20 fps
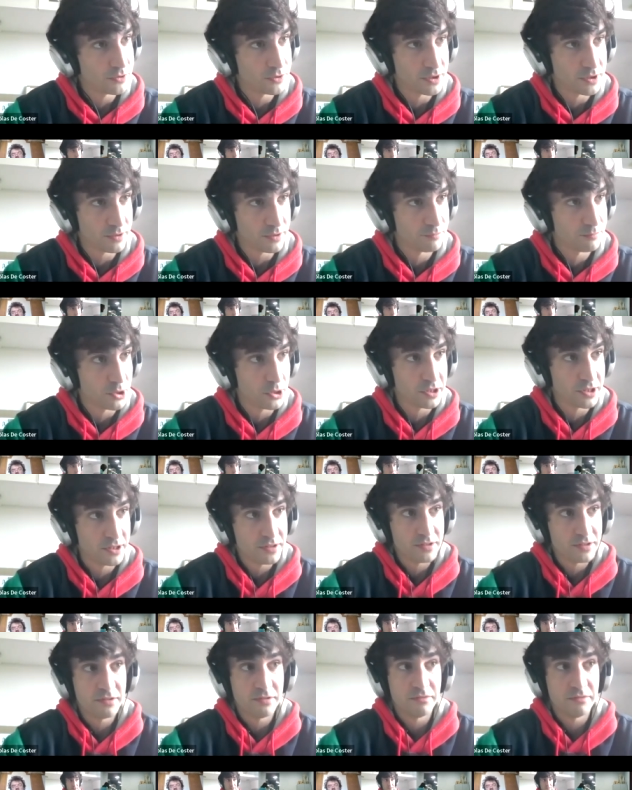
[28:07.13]
You can plug
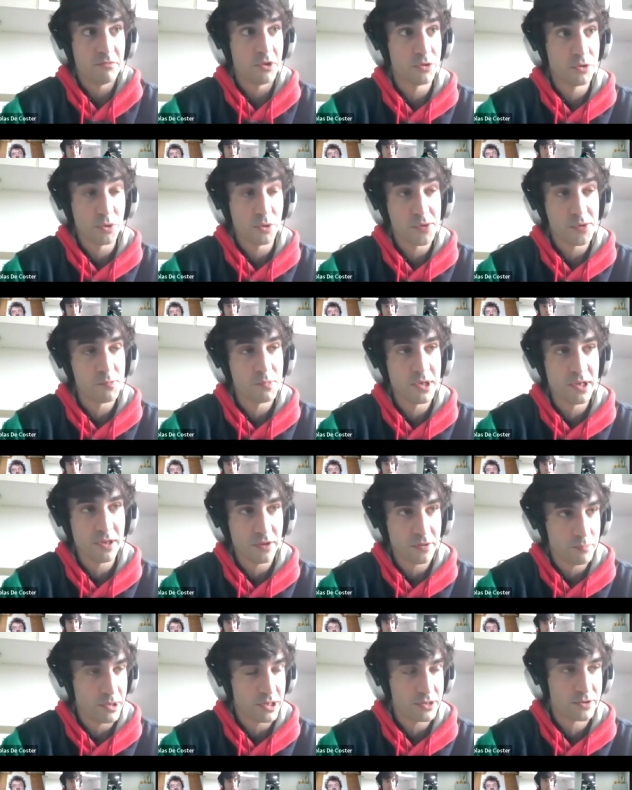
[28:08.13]
it in an USB
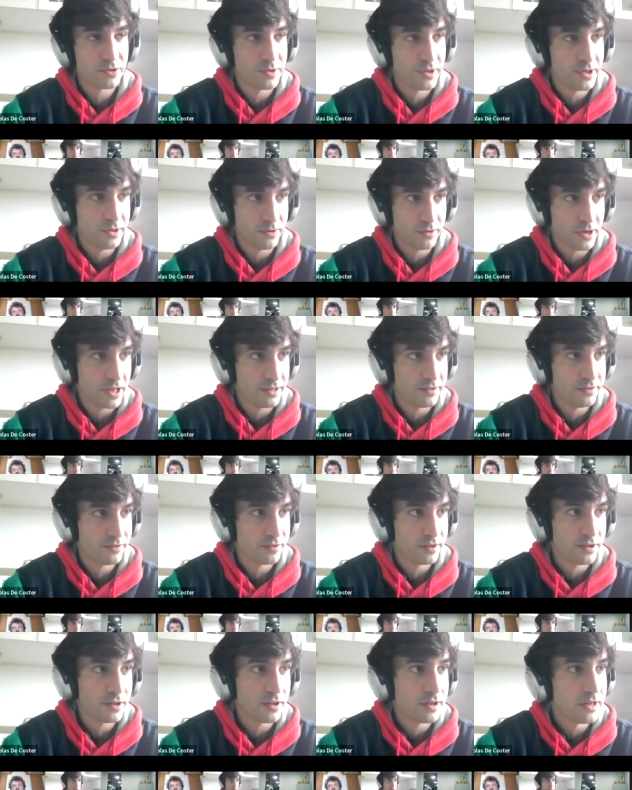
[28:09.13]
or a battery or
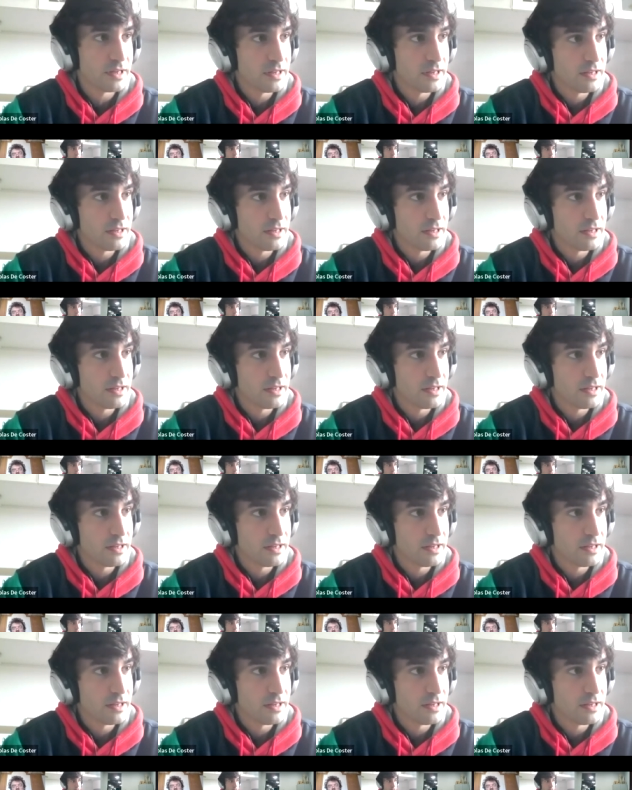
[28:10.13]
anything.